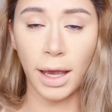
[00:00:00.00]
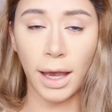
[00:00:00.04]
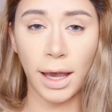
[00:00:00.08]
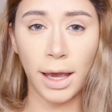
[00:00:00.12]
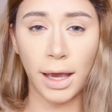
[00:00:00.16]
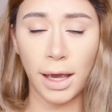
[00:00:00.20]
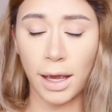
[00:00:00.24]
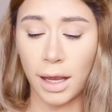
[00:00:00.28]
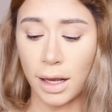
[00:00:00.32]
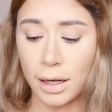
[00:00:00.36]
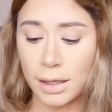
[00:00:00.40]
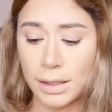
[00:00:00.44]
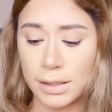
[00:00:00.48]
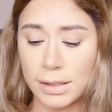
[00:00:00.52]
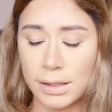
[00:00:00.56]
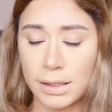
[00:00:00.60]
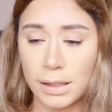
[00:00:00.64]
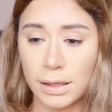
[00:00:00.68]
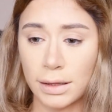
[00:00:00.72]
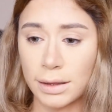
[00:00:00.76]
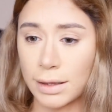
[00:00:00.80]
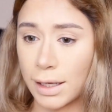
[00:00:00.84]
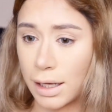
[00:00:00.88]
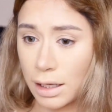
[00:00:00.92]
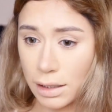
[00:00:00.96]
And
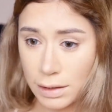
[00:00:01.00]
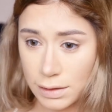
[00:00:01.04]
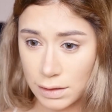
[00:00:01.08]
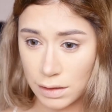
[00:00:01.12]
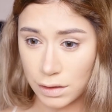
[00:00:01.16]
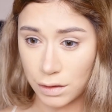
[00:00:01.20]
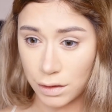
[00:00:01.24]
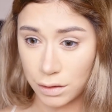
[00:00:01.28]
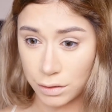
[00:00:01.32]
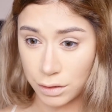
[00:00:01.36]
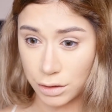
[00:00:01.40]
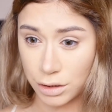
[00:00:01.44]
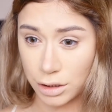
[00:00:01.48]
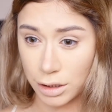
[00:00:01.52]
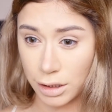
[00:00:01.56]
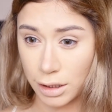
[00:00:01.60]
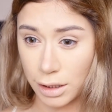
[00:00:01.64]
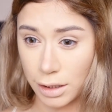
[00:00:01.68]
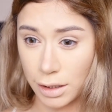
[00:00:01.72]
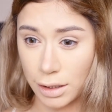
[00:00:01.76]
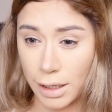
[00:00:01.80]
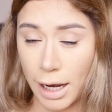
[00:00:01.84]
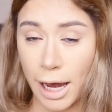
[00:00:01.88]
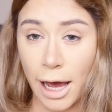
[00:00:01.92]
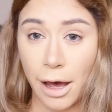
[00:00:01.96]
that's
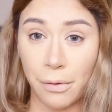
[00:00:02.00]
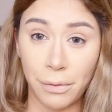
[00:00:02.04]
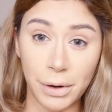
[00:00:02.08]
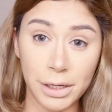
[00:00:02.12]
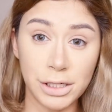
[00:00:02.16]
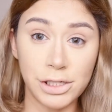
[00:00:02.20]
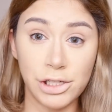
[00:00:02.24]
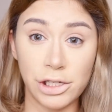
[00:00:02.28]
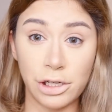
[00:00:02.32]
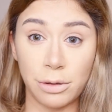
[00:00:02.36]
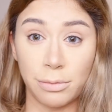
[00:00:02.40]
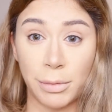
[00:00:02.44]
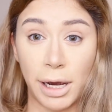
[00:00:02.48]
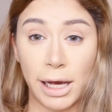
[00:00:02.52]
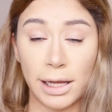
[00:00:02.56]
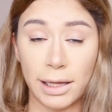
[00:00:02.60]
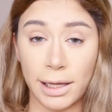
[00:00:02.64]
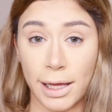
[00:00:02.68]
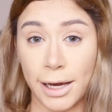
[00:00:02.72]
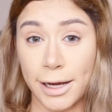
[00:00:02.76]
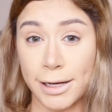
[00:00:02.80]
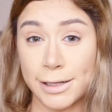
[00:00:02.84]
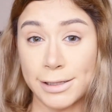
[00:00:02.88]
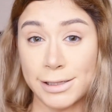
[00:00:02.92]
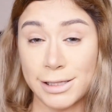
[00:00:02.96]
usually how I do my
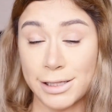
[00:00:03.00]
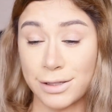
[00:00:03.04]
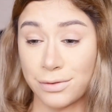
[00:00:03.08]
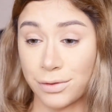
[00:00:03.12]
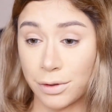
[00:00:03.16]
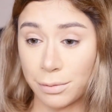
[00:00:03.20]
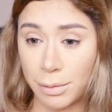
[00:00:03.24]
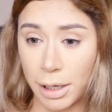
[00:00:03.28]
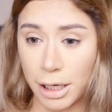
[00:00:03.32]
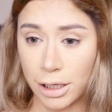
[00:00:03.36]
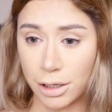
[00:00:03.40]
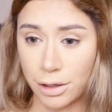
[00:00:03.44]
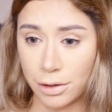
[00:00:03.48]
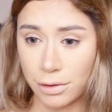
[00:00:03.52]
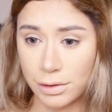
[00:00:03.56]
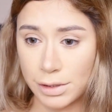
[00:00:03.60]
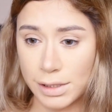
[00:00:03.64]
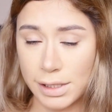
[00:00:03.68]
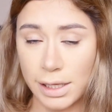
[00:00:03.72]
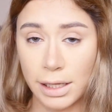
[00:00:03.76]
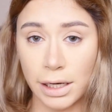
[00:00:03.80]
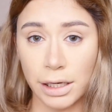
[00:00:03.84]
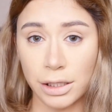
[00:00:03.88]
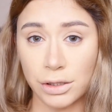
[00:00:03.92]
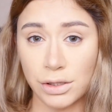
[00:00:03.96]
lines for my nose.
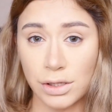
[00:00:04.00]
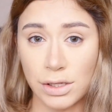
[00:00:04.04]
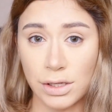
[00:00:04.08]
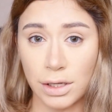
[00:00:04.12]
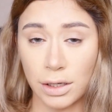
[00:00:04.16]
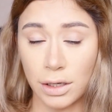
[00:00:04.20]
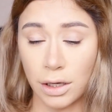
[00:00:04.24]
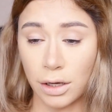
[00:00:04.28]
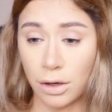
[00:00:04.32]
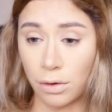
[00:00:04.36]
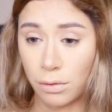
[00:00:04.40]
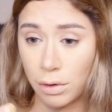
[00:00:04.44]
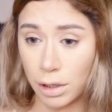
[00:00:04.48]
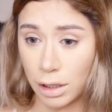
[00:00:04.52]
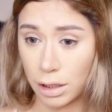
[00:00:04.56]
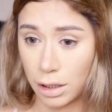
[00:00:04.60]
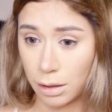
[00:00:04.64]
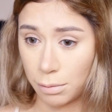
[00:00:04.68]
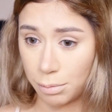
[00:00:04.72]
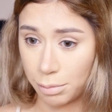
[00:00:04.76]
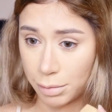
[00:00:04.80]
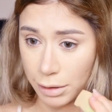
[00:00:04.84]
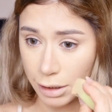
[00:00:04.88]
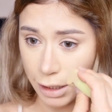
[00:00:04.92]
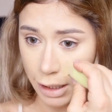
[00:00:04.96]
Then I'm just gonna go in
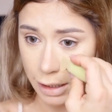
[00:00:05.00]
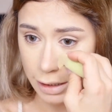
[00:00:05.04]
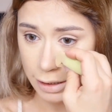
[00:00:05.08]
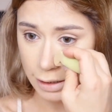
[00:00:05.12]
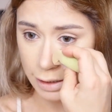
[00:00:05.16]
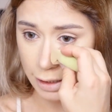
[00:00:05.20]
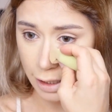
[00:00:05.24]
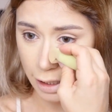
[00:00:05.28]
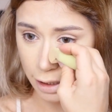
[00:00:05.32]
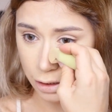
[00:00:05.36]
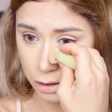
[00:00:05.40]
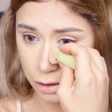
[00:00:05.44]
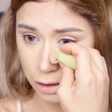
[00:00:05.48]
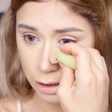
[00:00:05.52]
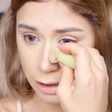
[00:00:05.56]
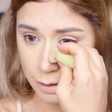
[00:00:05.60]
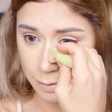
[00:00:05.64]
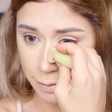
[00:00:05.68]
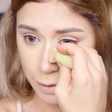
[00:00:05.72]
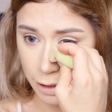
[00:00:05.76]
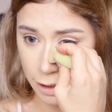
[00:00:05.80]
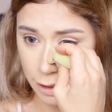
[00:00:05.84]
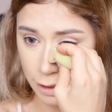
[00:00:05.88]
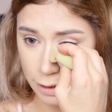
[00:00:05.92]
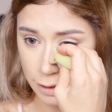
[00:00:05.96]
and blend that just
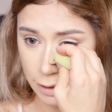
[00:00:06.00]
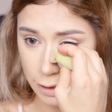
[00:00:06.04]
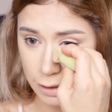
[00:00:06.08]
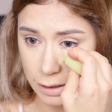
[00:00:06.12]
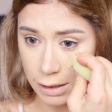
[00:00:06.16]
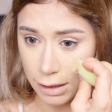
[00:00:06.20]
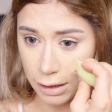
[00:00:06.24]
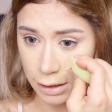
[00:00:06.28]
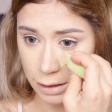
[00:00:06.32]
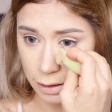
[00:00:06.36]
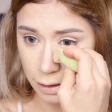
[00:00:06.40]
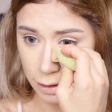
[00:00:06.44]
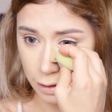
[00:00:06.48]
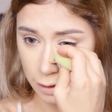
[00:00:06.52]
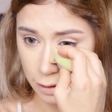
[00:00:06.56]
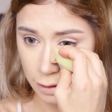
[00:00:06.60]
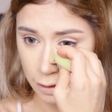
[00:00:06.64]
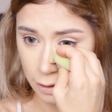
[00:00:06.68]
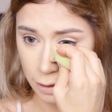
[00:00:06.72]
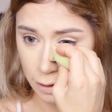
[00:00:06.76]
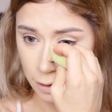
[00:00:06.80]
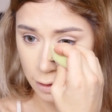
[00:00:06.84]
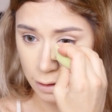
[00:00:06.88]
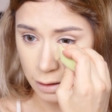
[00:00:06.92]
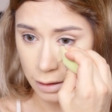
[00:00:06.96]
because it's a little
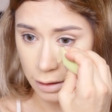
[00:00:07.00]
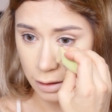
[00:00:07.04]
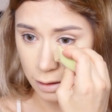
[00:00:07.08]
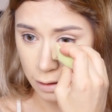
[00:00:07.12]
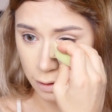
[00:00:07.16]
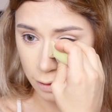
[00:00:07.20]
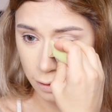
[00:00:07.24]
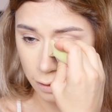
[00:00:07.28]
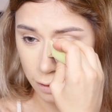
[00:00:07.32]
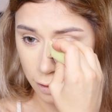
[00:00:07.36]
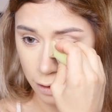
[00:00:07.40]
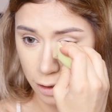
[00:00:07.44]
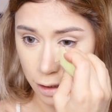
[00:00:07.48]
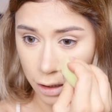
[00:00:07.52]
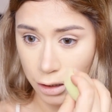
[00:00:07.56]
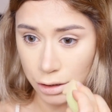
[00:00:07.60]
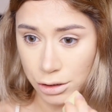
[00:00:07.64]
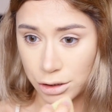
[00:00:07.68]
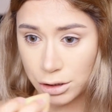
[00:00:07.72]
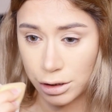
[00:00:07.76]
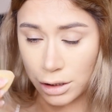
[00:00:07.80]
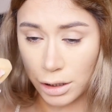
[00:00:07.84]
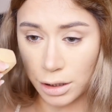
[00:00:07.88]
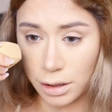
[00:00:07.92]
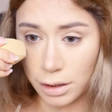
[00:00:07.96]

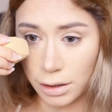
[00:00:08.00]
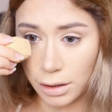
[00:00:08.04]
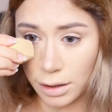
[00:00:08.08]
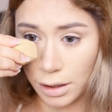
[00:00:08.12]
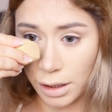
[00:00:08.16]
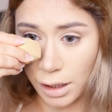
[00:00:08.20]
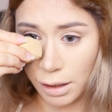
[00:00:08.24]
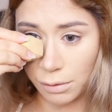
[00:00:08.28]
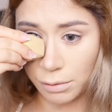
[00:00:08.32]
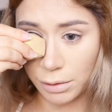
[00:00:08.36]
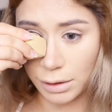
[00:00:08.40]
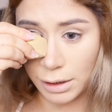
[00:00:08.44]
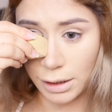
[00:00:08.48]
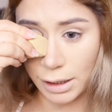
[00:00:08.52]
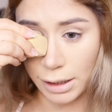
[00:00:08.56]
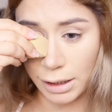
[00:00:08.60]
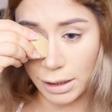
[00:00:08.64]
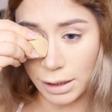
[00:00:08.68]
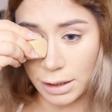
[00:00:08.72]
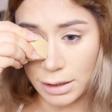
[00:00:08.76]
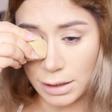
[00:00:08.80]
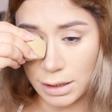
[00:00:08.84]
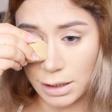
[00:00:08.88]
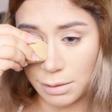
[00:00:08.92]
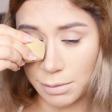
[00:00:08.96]
harsher than I would like
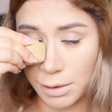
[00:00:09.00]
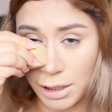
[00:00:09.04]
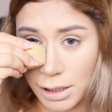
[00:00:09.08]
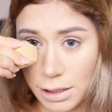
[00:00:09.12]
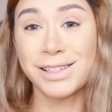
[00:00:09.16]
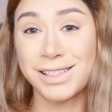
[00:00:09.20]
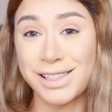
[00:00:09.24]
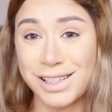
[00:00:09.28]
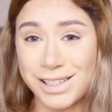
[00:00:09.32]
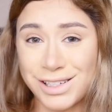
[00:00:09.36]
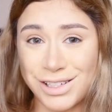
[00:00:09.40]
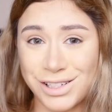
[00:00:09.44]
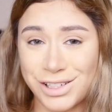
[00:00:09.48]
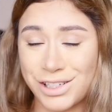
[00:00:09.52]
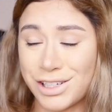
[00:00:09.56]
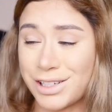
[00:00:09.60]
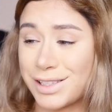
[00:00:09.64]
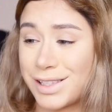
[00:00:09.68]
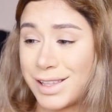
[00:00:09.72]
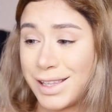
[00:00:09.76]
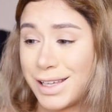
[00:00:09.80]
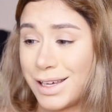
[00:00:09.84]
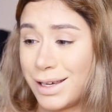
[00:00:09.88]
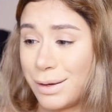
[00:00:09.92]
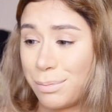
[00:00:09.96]
it to be. So this is
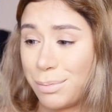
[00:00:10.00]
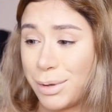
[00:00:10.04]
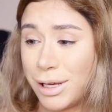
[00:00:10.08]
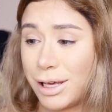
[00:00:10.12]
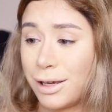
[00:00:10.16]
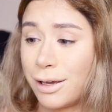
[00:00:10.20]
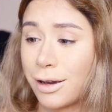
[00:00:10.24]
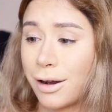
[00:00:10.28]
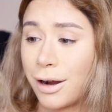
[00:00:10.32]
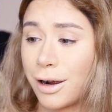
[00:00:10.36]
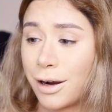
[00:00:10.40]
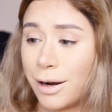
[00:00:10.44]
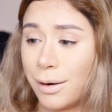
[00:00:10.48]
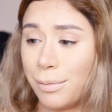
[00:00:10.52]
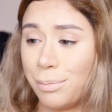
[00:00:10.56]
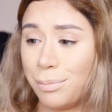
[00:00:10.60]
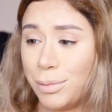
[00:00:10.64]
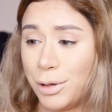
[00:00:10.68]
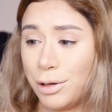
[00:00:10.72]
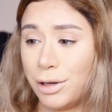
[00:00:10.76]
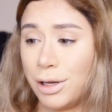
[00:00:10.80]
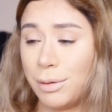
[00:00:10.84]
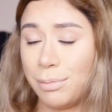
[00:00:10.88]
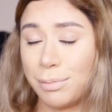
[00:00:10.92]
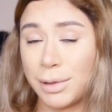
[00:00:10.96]
just the PR
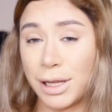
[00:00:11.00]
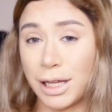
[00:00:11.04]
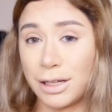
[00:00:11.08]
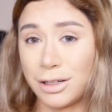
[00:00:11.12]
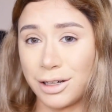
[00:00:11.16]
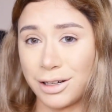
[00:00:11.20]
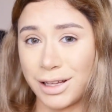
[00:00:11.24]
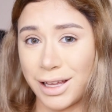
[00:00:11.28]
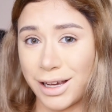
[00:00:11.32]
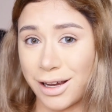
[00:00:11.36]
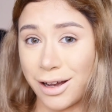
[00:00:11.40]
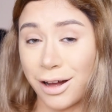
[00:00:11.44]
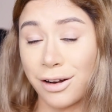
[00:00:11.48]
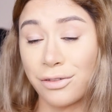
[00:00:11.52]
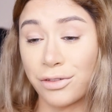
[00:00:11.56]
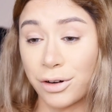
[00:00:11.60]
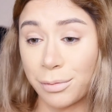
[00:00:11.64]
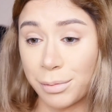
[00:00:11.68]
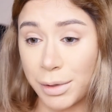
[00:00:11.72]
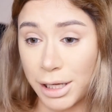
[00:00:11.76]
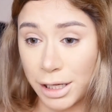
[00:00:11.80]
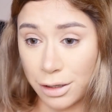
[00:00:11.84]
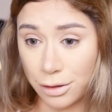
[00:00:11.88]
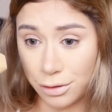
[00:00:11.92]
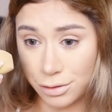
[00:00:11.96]
Beauty Blender that I got
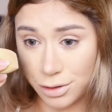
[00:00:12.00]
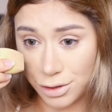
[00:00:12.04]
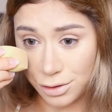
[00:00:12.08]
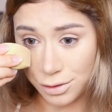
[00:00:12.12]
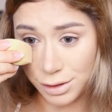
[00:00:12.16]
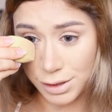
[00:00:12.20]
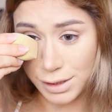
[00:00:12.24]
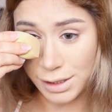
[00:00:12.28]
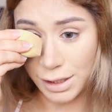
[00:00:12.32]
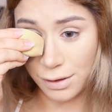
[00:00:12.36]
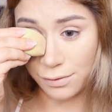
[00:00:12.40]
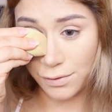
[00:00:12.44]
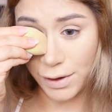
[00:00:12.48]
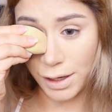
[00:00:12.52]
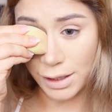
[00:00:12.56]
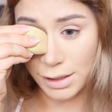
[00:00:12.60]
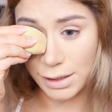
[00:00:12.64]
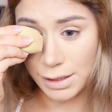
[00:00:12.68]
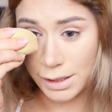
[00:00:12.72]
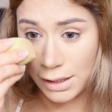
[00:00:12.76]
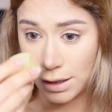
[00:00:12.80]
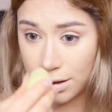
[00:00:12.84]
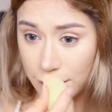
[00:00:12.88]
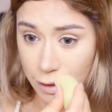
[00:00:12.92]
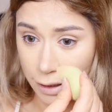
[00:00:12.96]
from EcoTools event
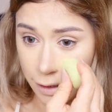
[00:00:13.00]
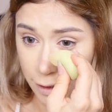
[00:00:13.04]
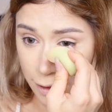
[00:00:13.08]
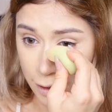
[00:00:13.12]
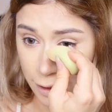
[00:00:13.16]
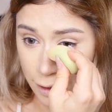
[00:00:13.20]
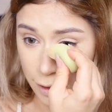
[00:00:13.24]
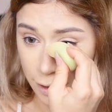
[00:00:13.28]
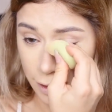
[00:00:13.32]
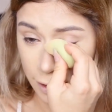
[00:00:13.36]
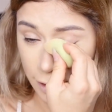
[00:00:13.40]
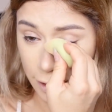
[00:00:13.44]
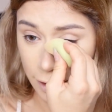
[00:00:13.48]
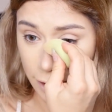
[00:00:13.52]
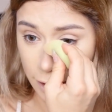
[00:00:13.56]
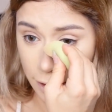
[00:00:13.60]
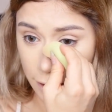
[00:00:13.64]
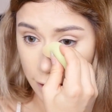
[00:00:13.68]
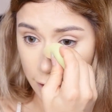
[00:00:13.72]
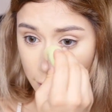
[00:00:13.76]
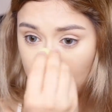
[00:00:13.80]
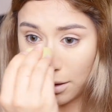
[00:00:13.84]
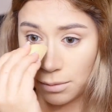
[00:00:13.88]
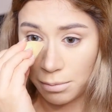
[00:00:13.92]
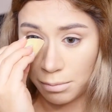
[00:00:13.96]
here
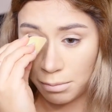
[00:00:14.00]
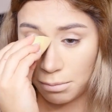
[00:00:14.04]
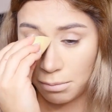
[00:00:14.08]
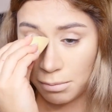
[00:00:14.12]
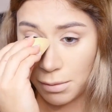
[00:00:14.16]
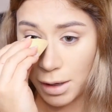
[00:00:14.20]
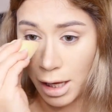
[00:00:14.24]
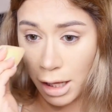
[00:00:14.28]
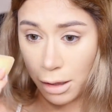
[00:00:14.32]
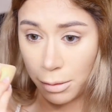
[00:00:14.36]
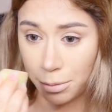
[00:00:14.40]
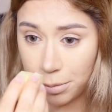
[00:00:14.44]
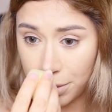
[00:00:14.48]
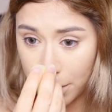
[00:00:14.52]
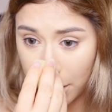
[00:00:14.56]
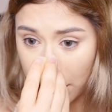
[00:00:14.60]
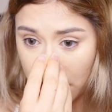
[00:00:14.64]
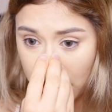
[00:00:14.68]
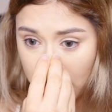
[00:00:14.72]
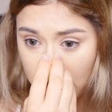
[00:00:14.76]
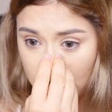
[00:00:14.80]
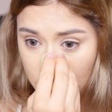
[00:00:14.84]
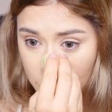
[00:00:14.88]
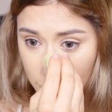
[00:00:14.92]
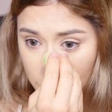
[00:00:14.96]
in
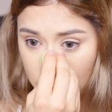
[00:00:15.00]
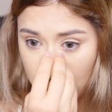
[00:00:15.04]
Melbourne.